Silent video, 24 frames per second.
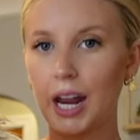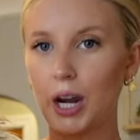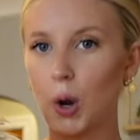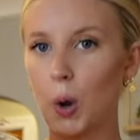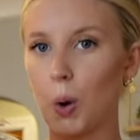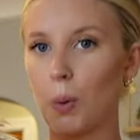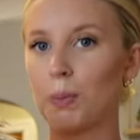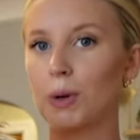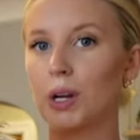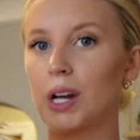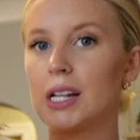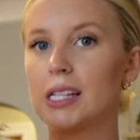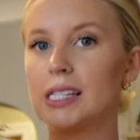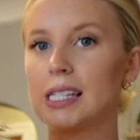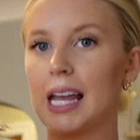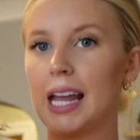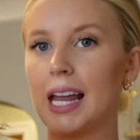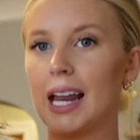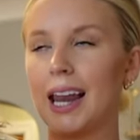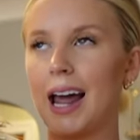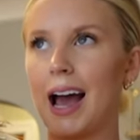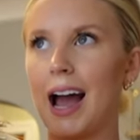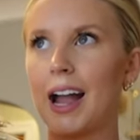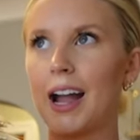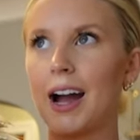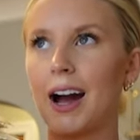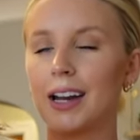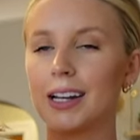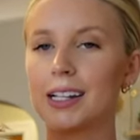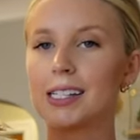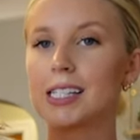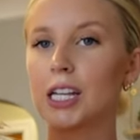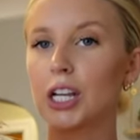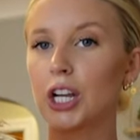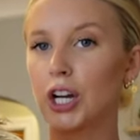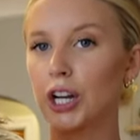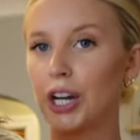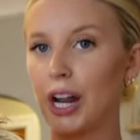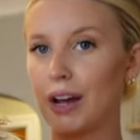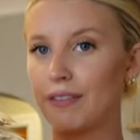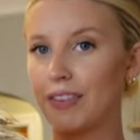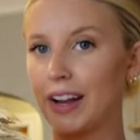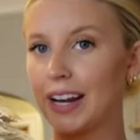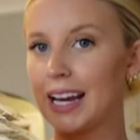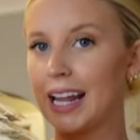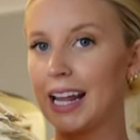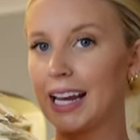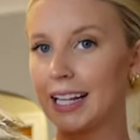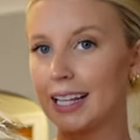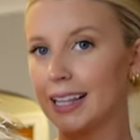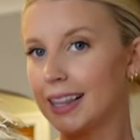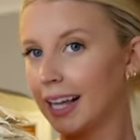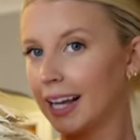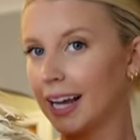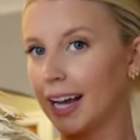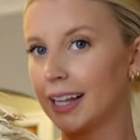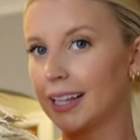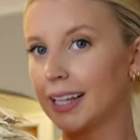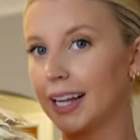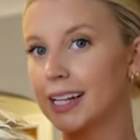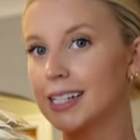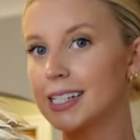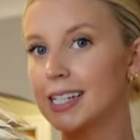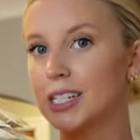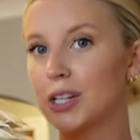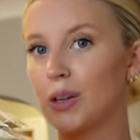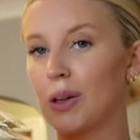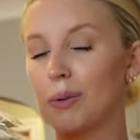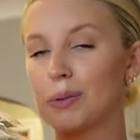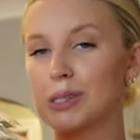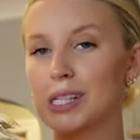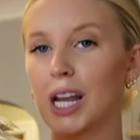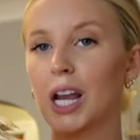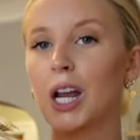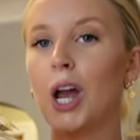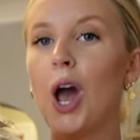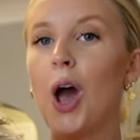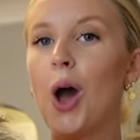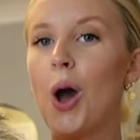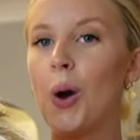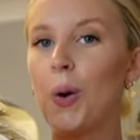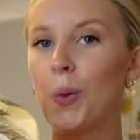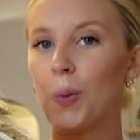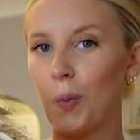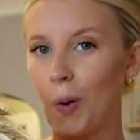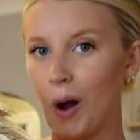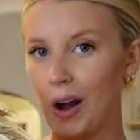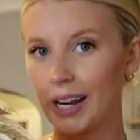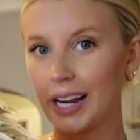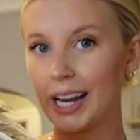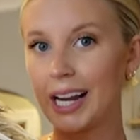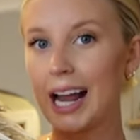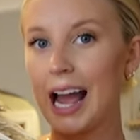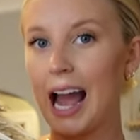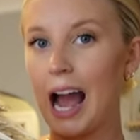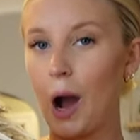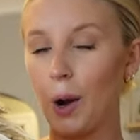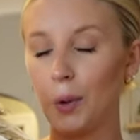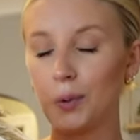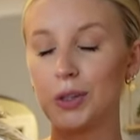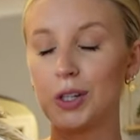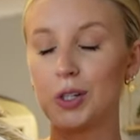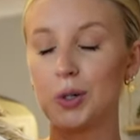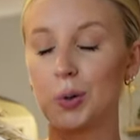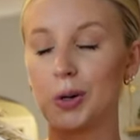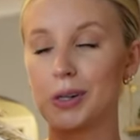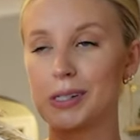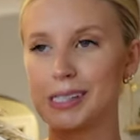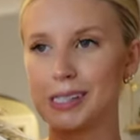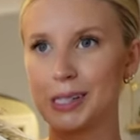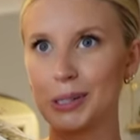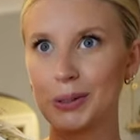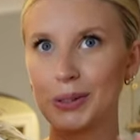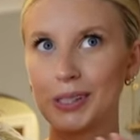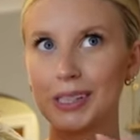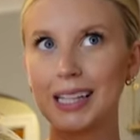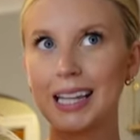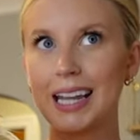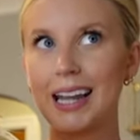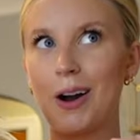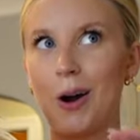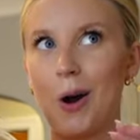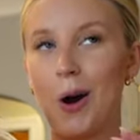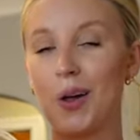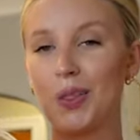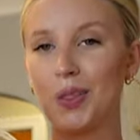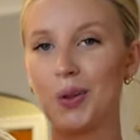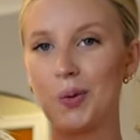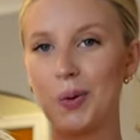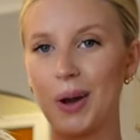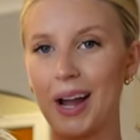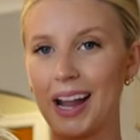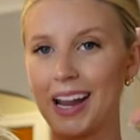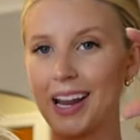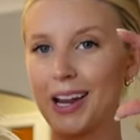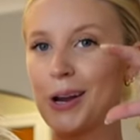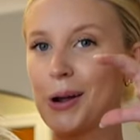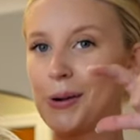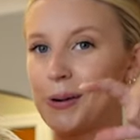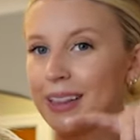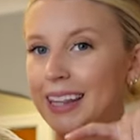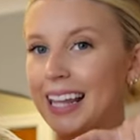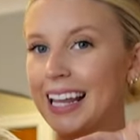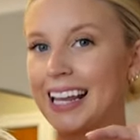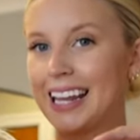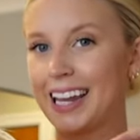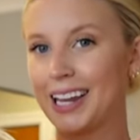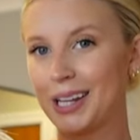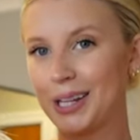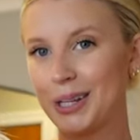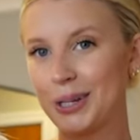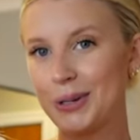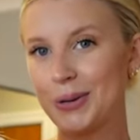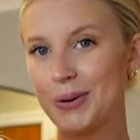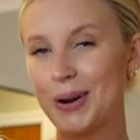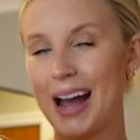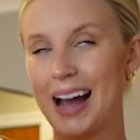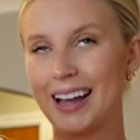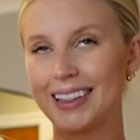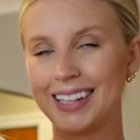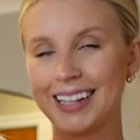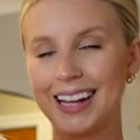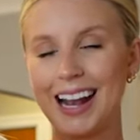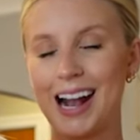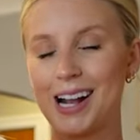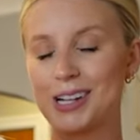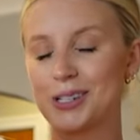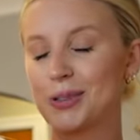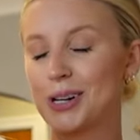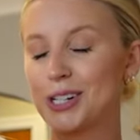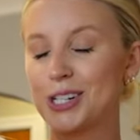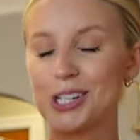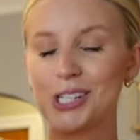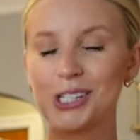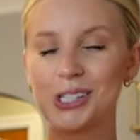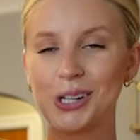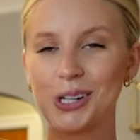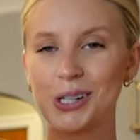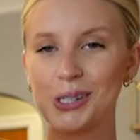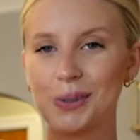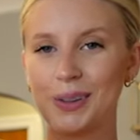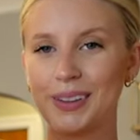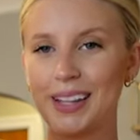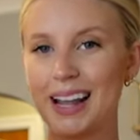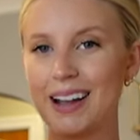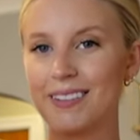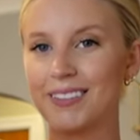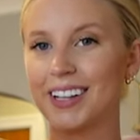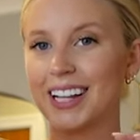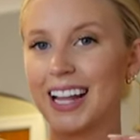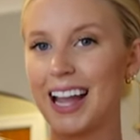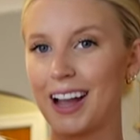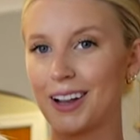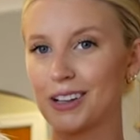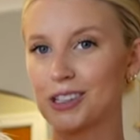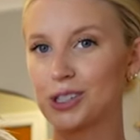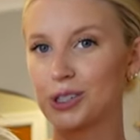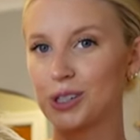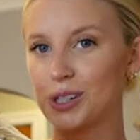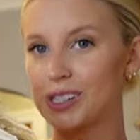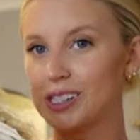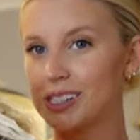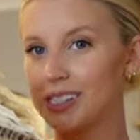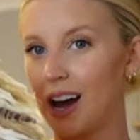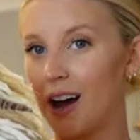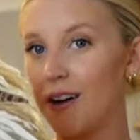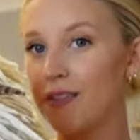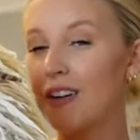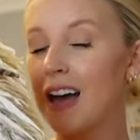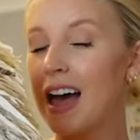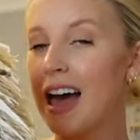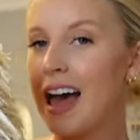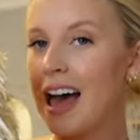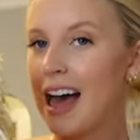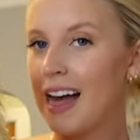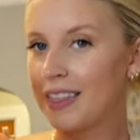and Home Goods, and I honestly could not find anything I liked until I was like walking out the doors literally on the way, you know, when they get you at the cash registers when they have like extra stuff.